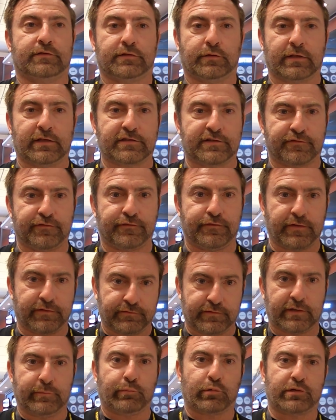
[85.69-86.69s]
So that's
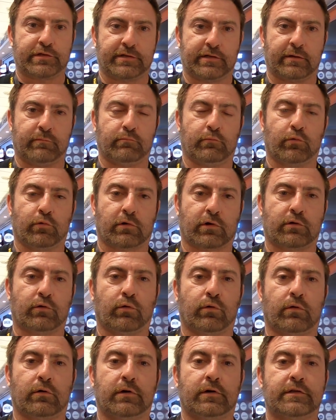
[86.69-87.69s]
50% more
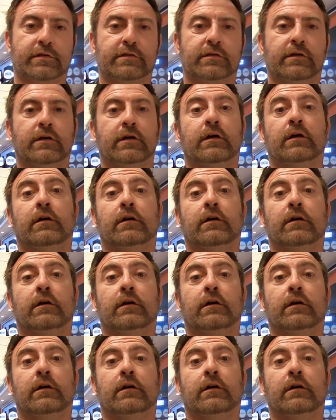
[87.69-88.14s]
cores.